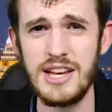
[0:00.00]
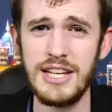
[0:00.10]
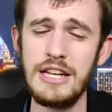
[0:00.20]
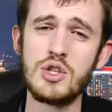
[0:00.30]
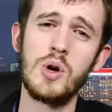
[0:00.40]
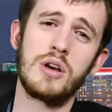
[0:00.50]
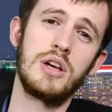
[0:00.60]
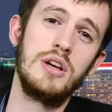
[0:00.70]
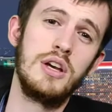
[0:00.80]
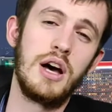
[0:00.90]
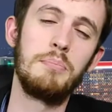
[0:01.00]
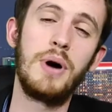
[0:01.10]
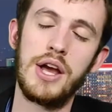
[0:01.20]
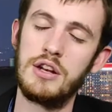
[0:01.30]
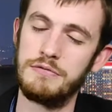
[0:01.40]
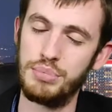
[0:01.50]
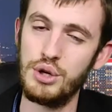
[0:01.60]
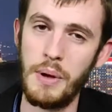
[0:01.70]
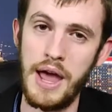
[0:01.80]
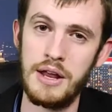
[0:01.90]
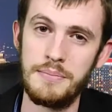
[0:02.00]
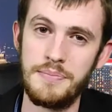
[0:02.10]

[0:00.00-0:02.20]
He took a bucket of blue paint